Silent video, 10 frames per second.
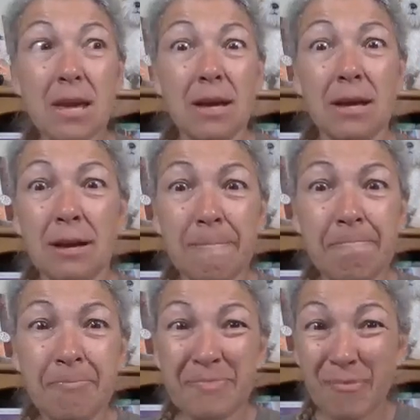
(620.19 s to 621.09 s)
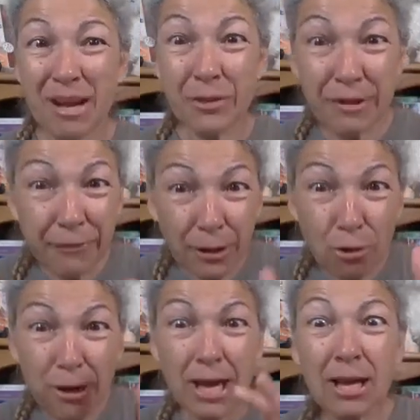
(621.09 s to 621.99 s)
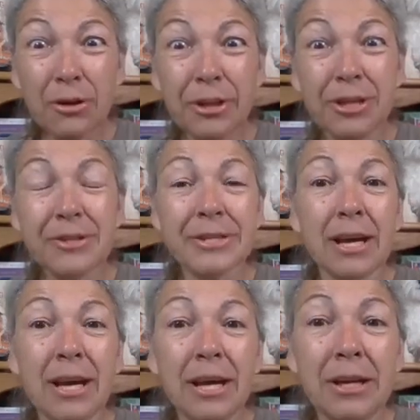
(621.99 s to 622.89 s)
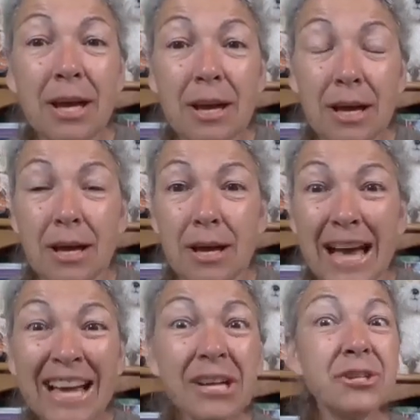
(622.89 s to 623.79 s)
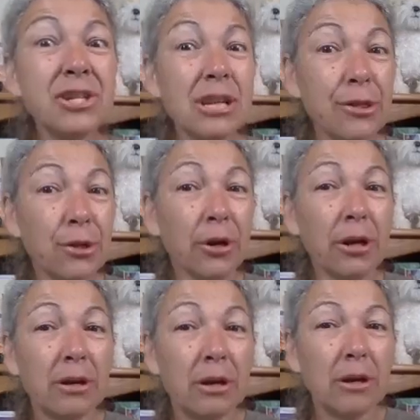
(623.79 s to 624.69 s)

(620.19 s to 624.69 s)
Everything feel okay on the inside? How did his teeth look?